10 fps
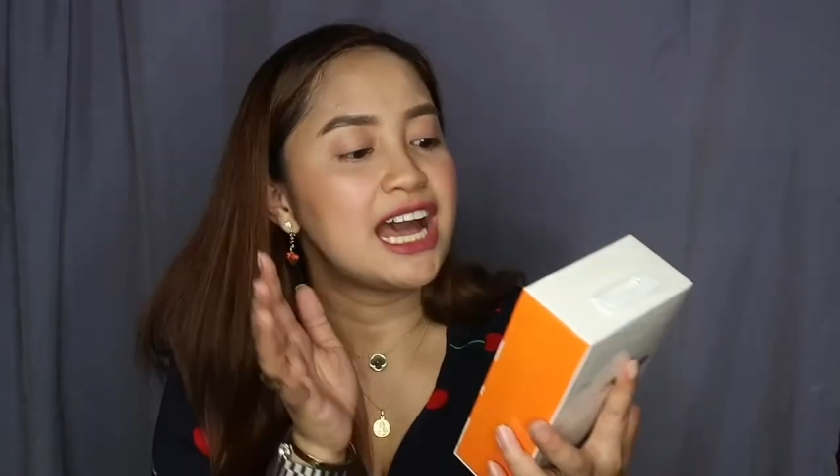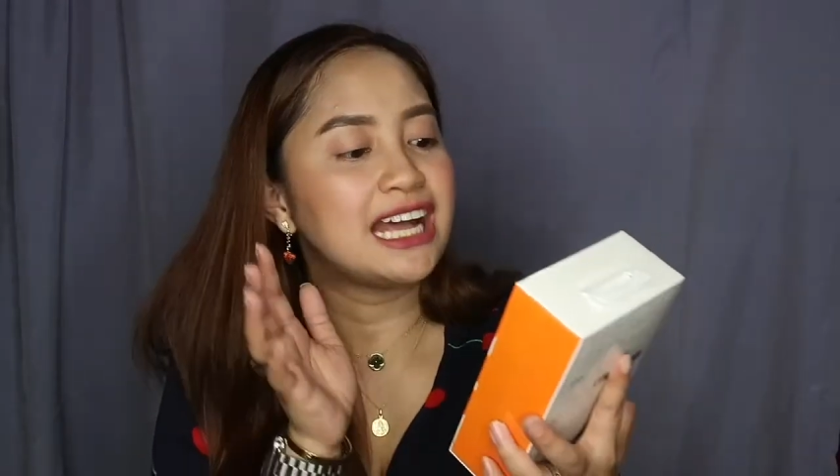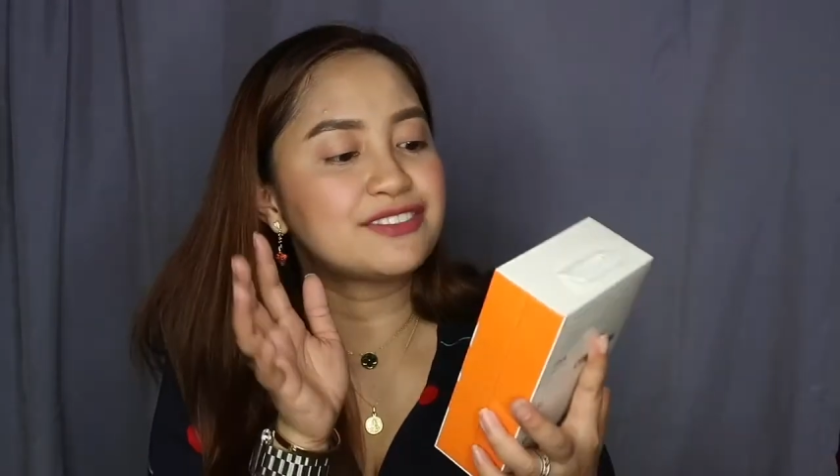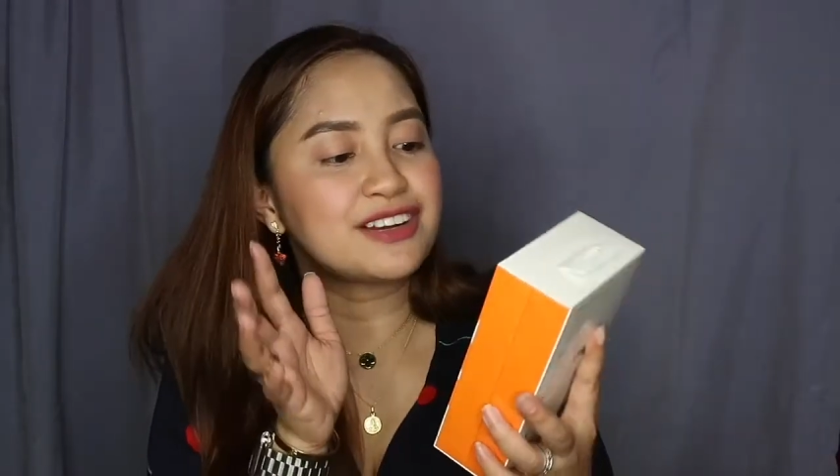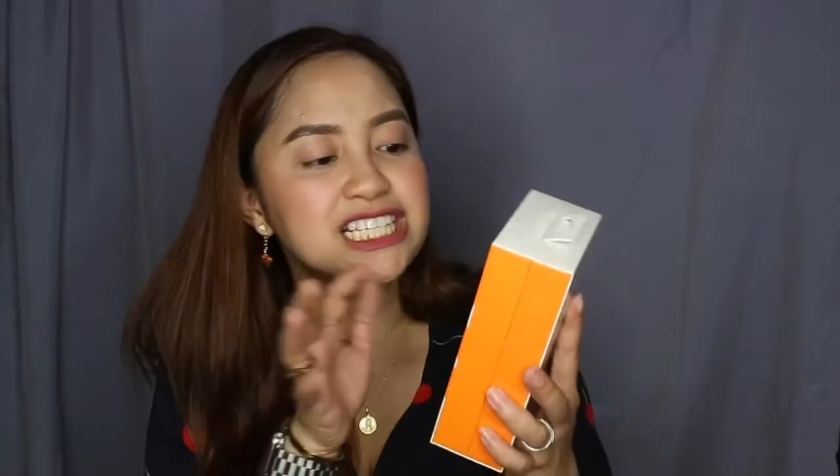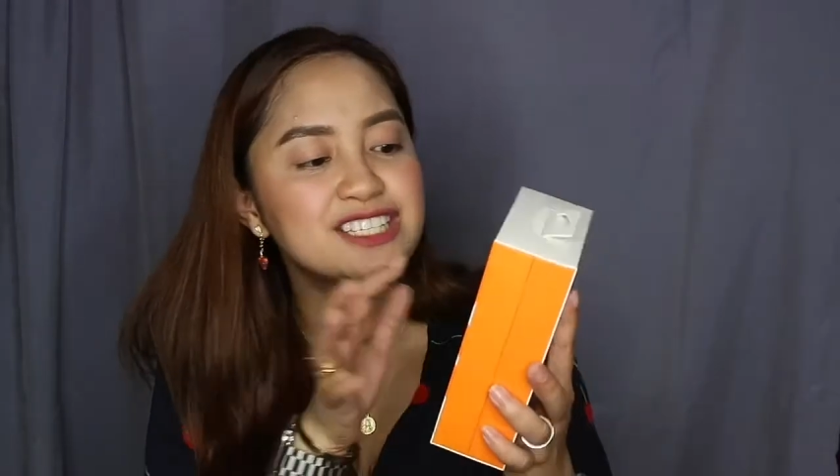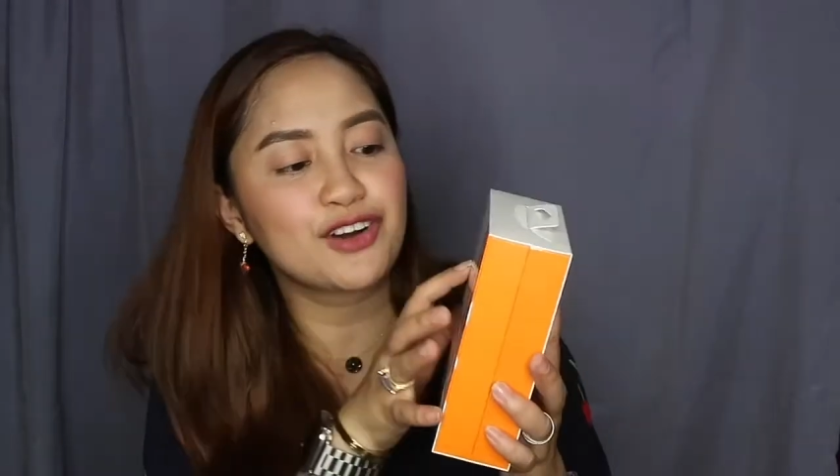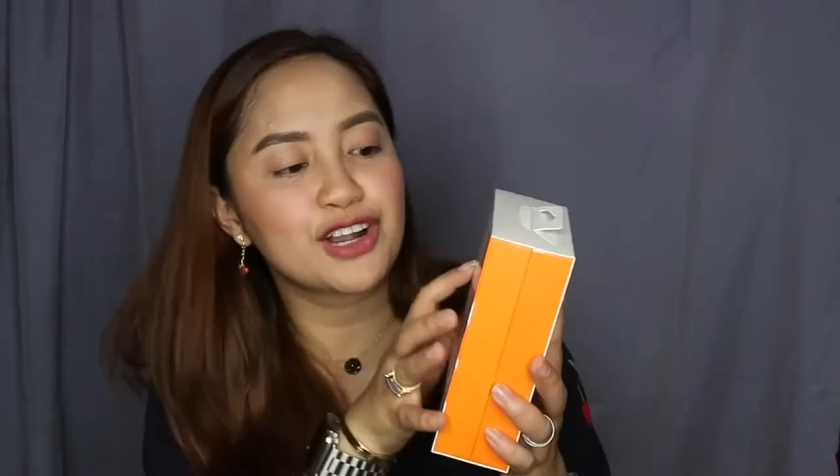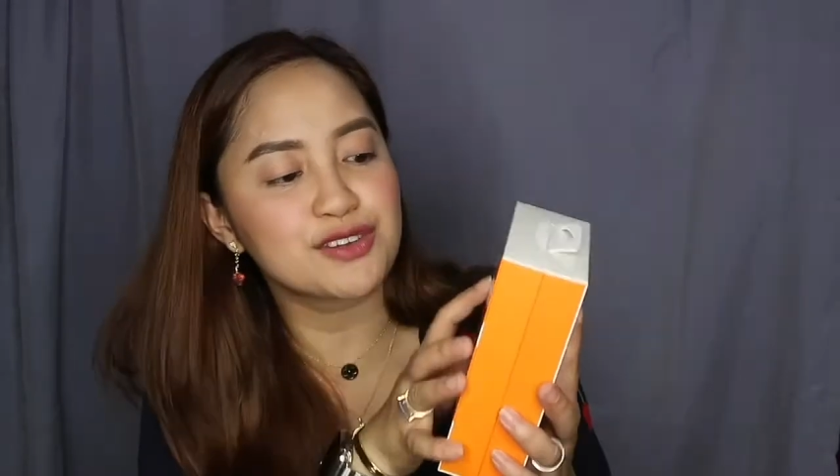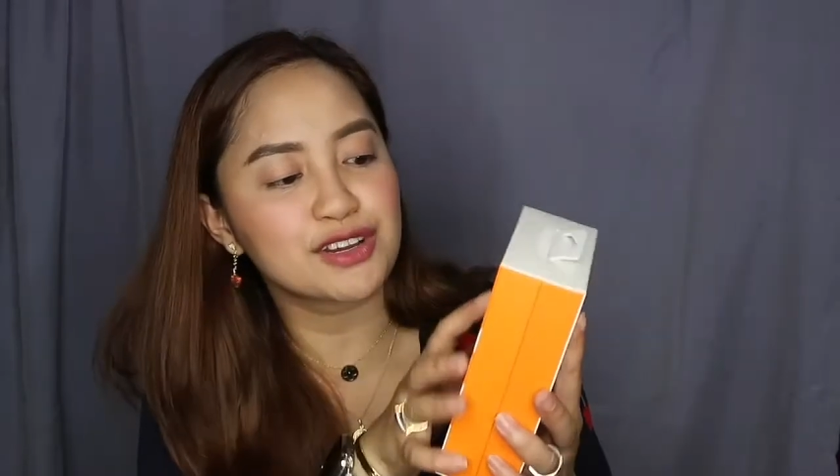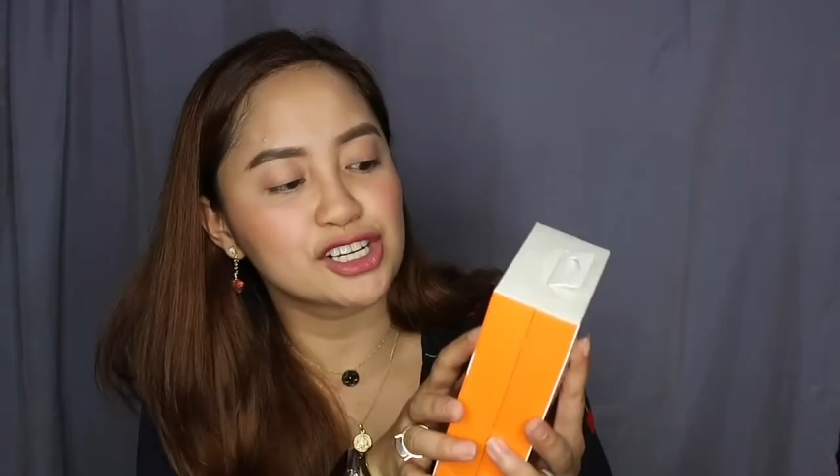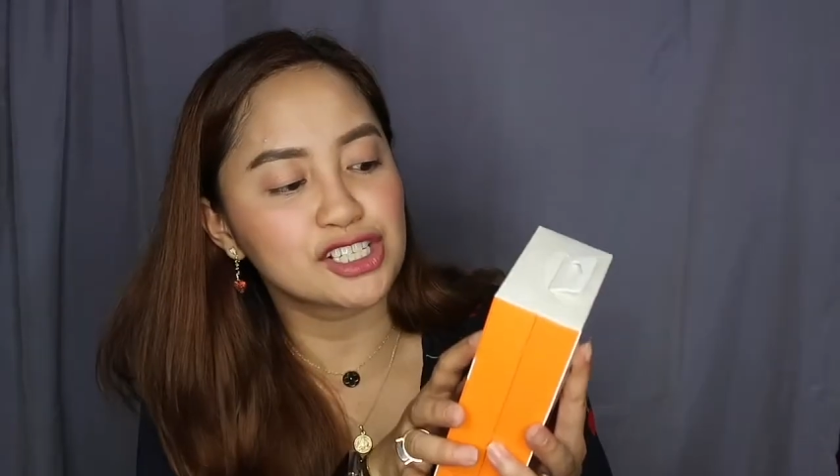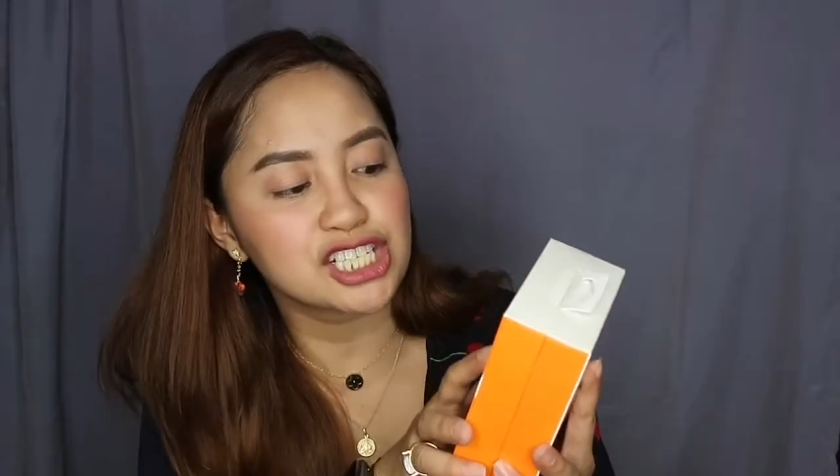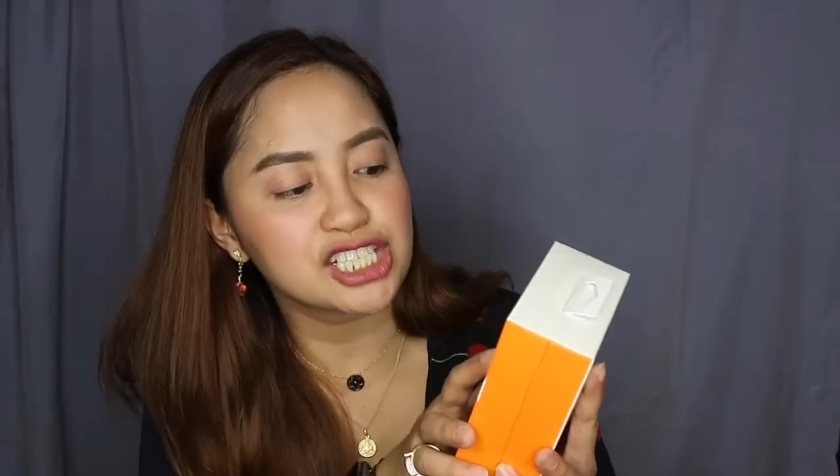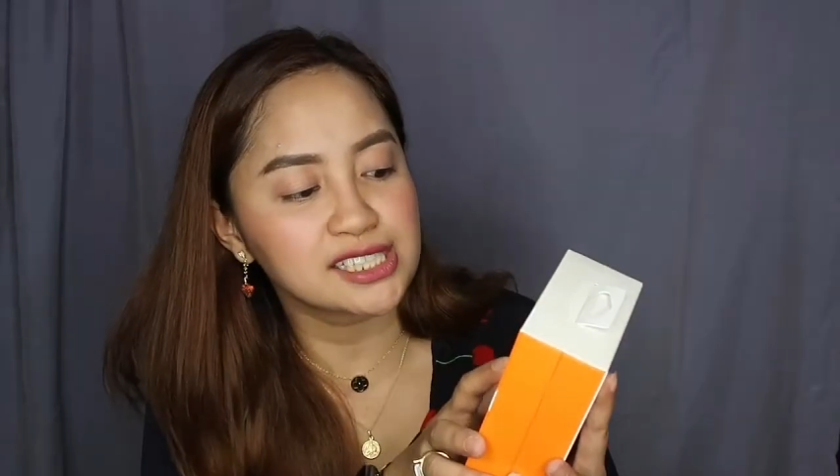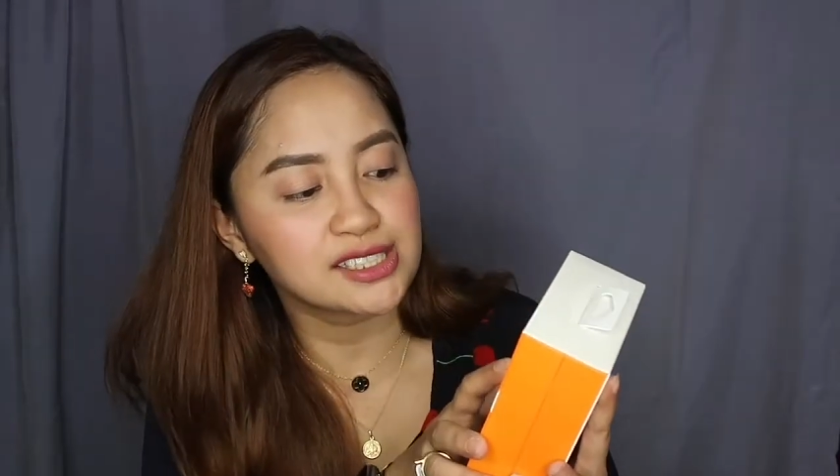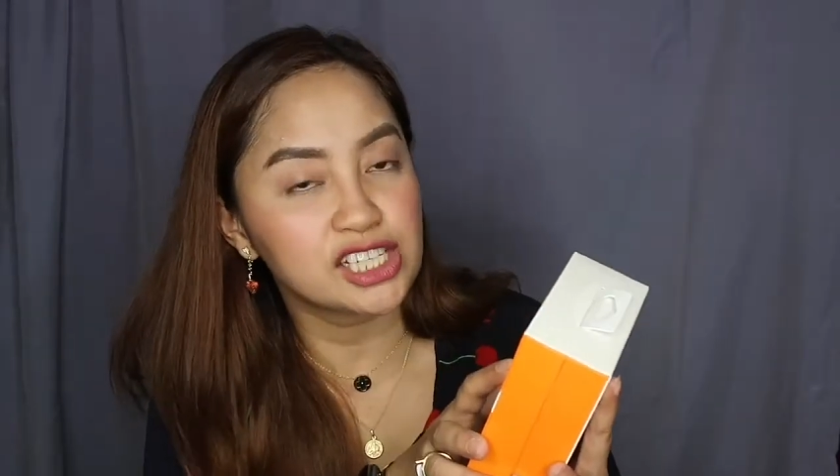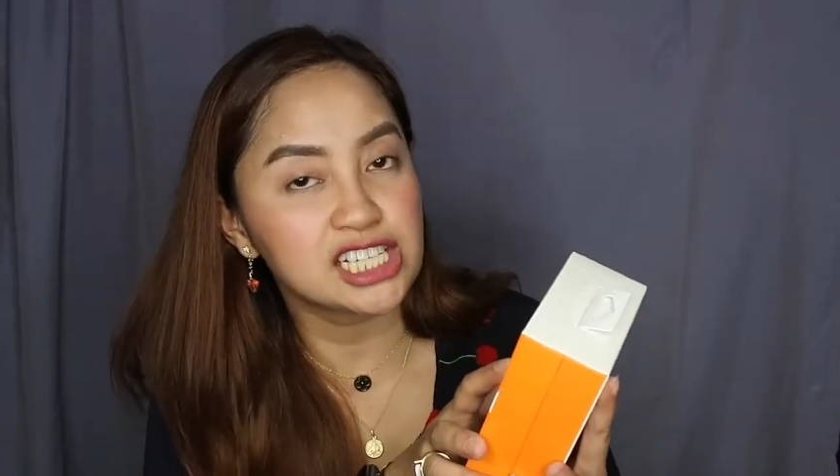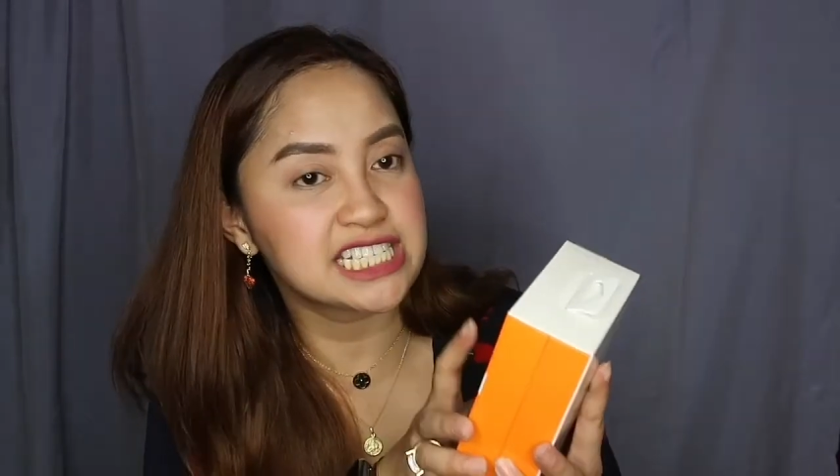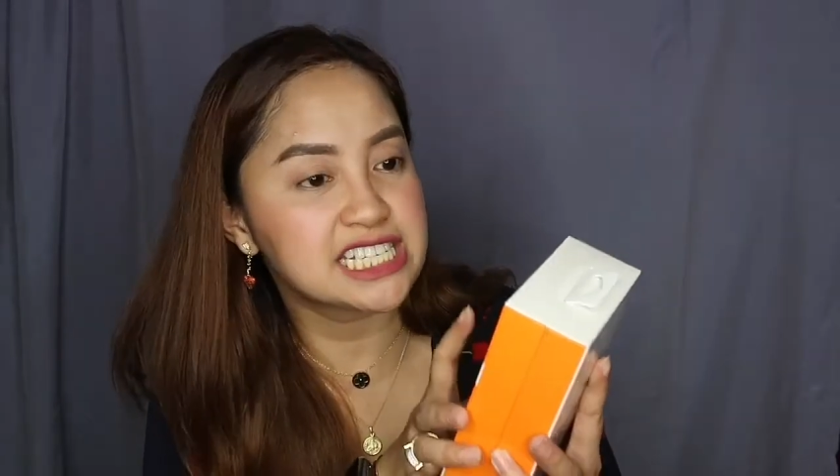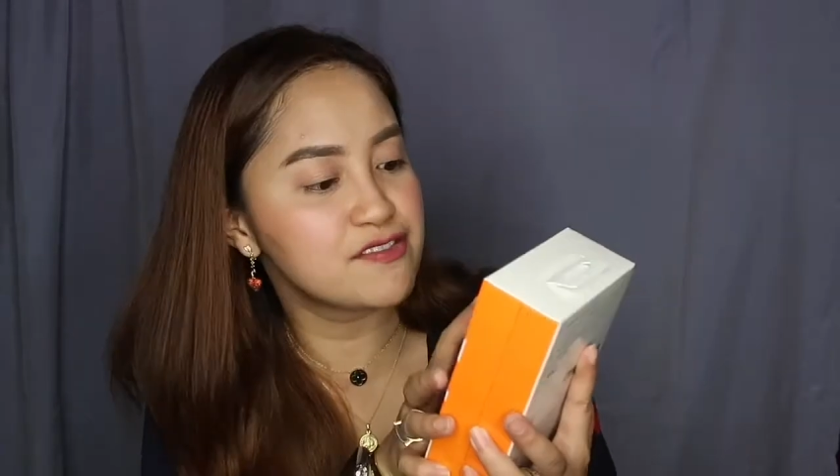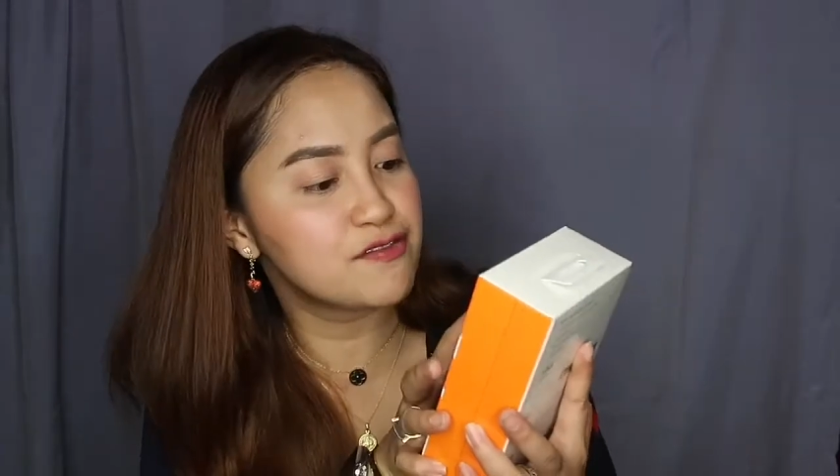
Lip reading: Advanced voice recognition technology,